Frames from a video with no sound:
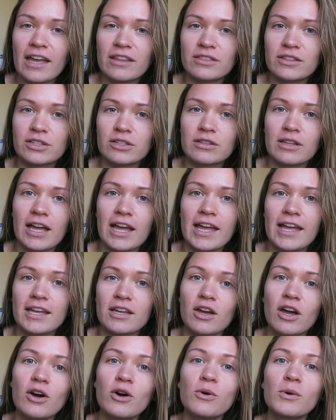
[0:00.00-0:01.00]
and they're
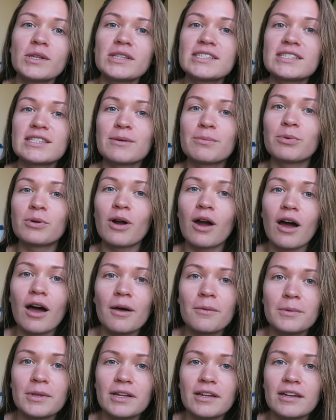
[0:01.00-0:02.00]
like oh what's the
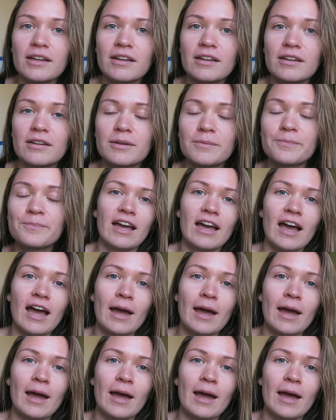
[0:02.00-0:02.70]
problem